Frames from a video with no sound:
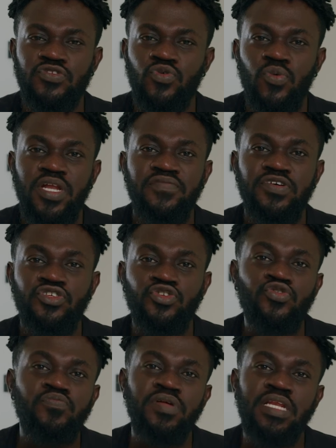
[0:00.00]
So whatever
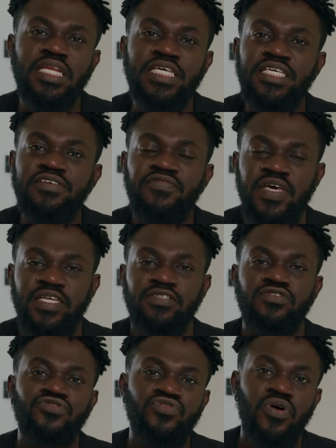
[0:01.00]
you believe
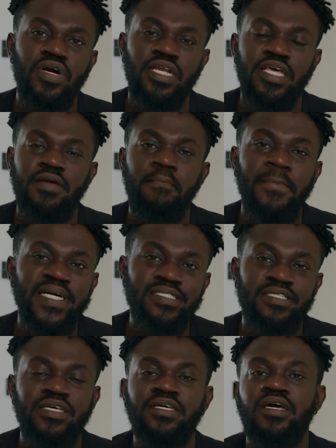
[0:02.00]
in strongly
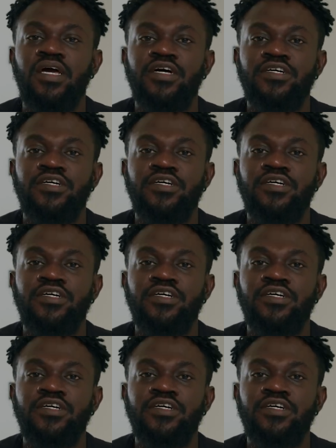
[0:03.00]
mentally,